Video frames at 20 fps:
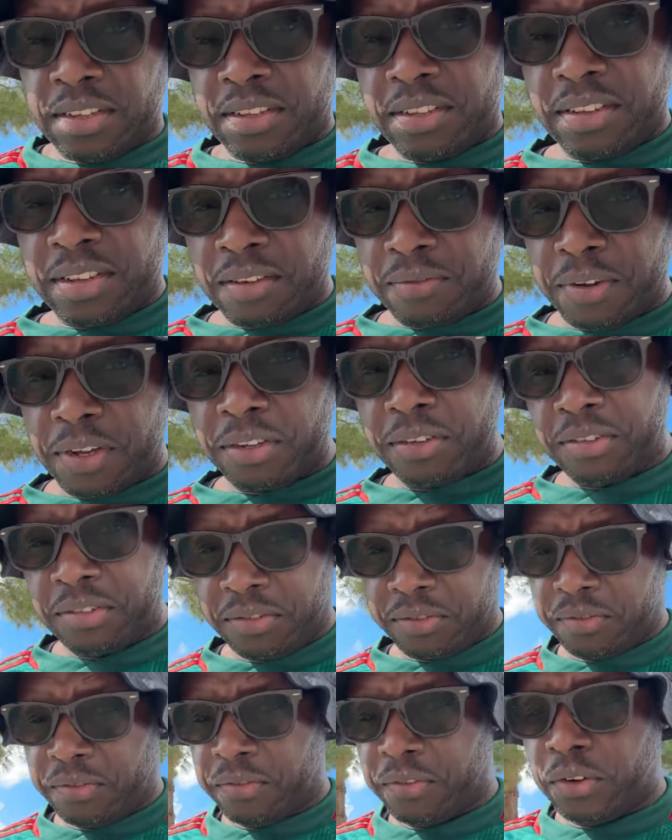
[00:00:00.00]
give
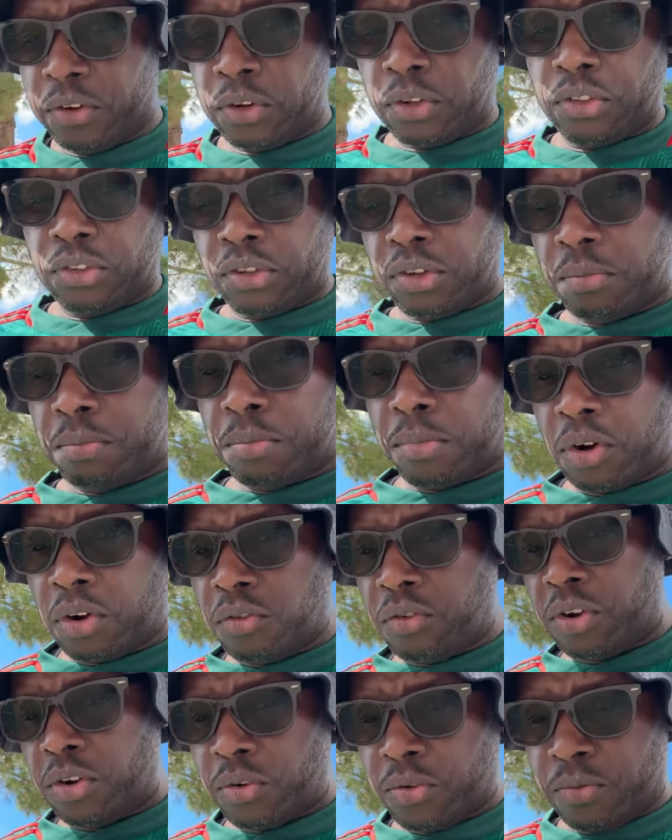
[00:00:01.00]
us for
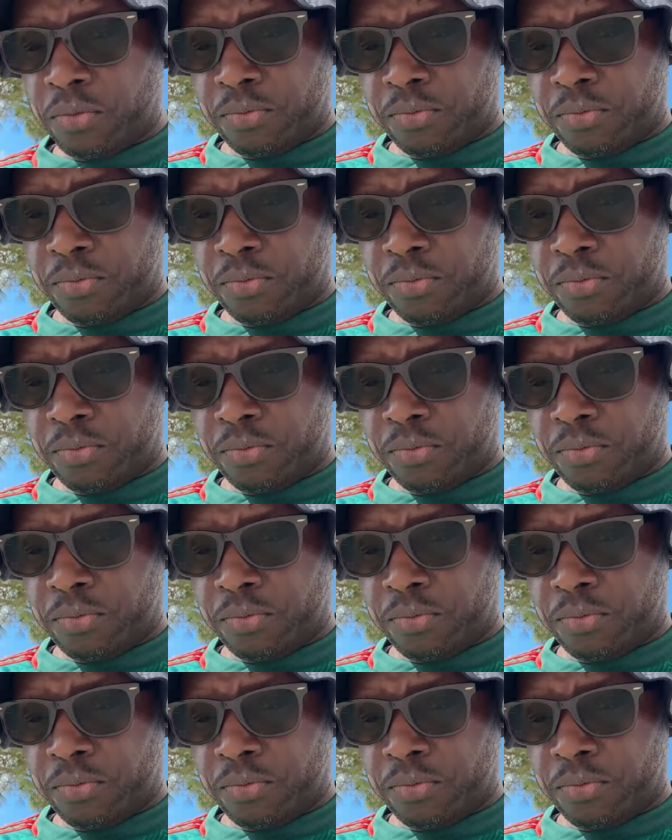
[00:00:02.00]
tomorrow.